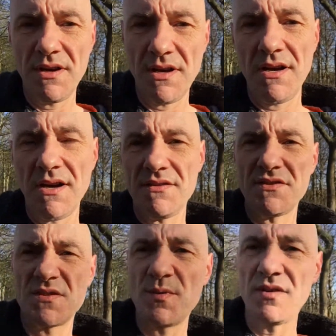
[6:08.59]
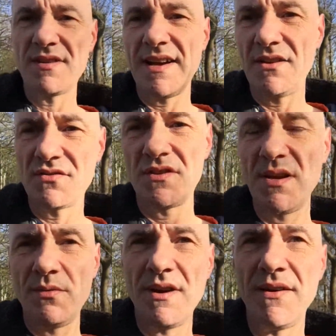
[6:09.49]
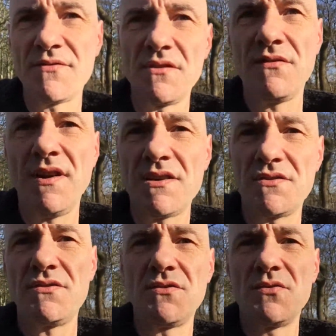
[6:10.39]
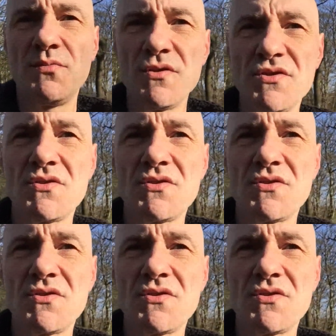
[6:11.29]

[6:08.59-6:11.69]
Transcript: there's a small dialogue scene after they've exited the woods,